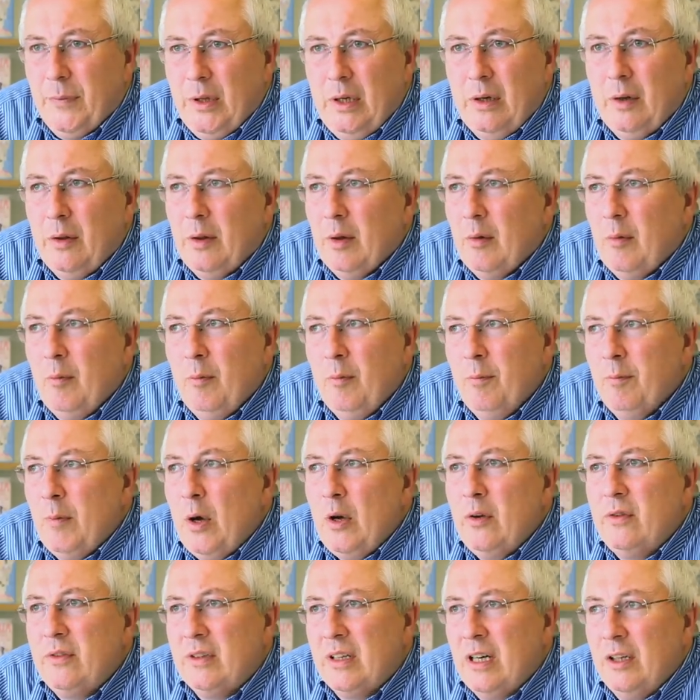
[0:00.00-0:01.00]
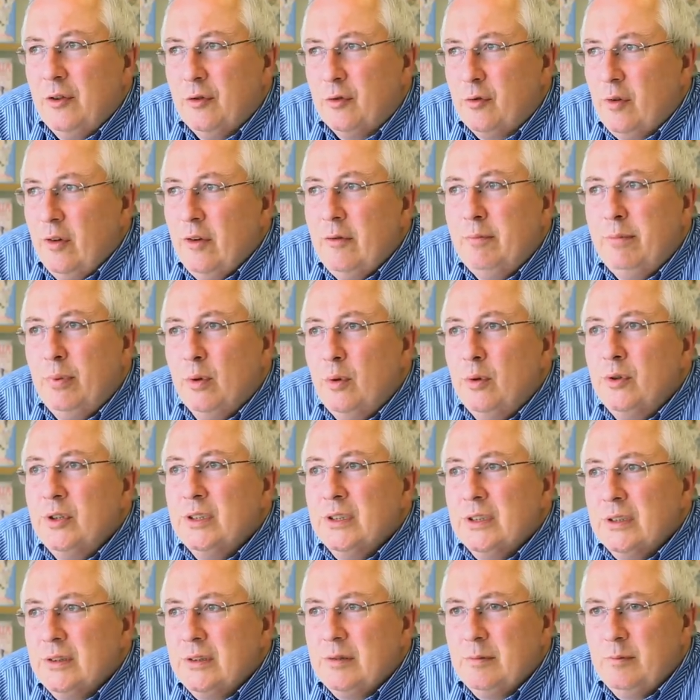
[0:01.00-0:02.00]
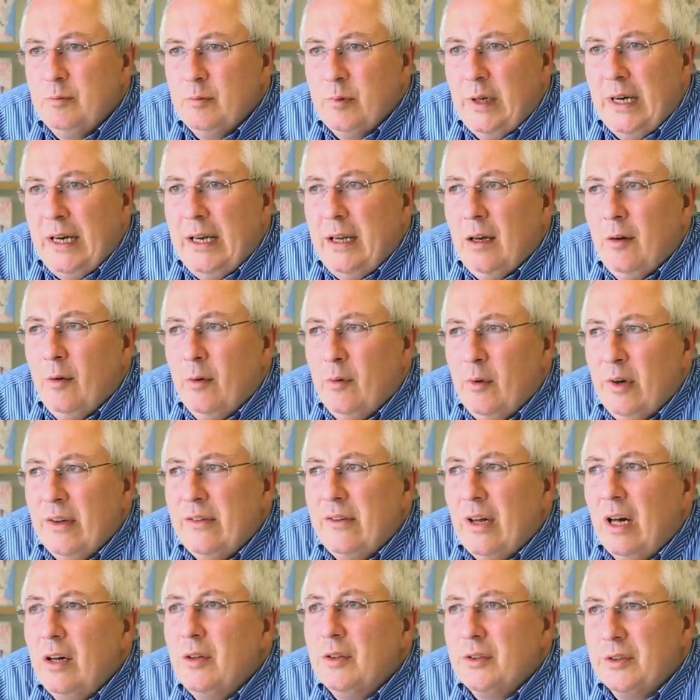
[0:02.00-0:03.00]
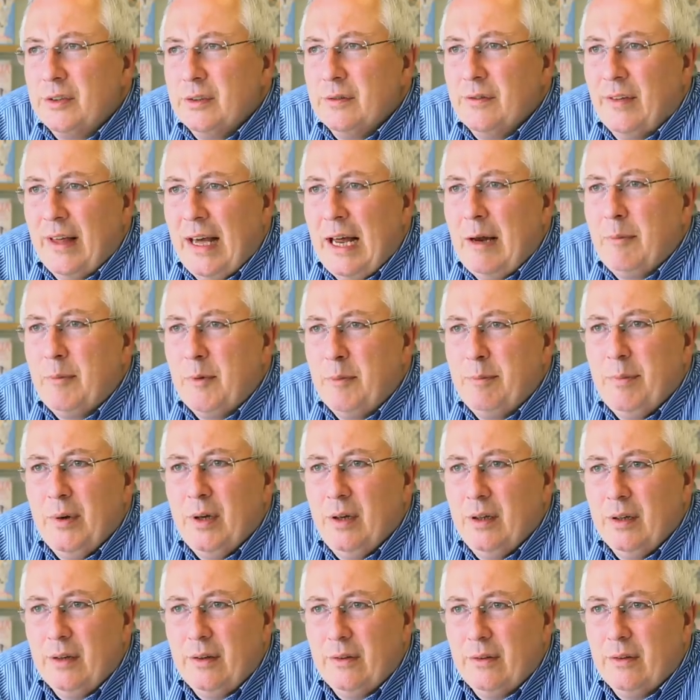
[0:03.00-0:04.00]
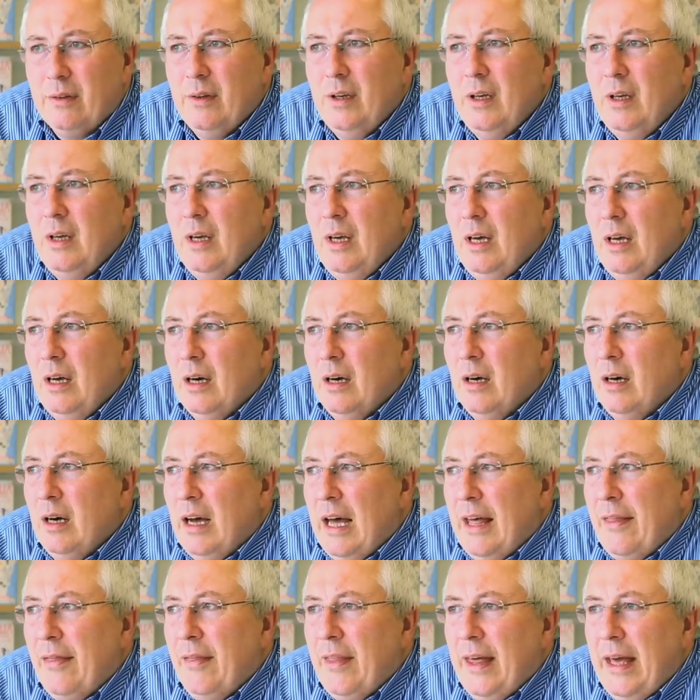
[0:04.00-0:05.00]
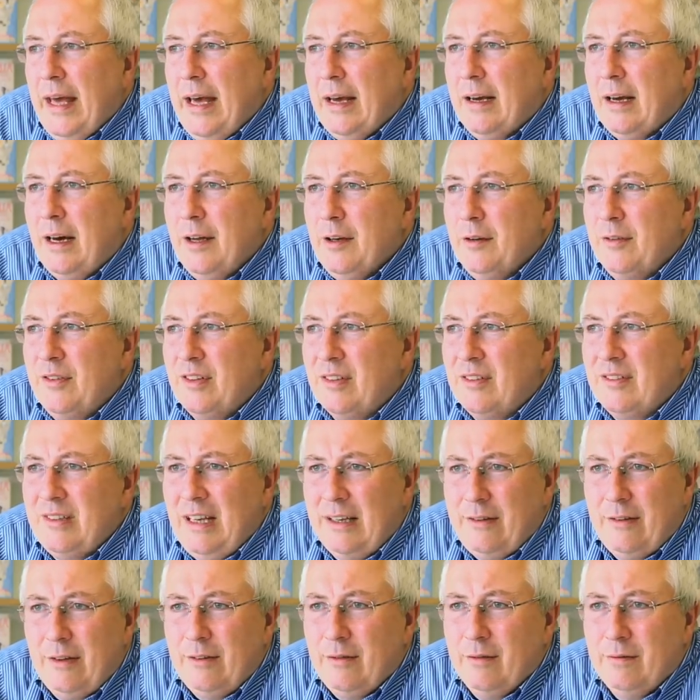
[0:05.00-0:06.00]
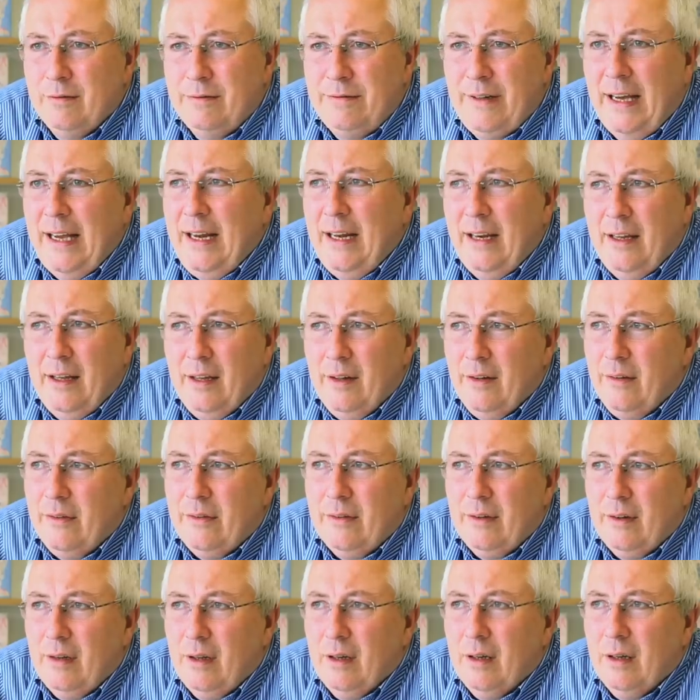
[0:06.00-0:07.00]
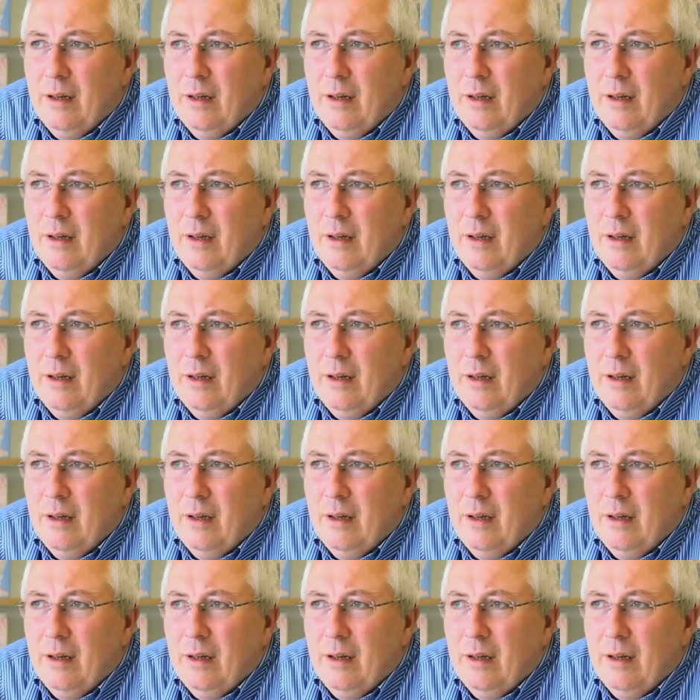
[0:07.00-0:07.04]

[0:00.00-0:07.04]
You know, that most countries' borders really are the result of the Habsburgs and their kind of successes and failures.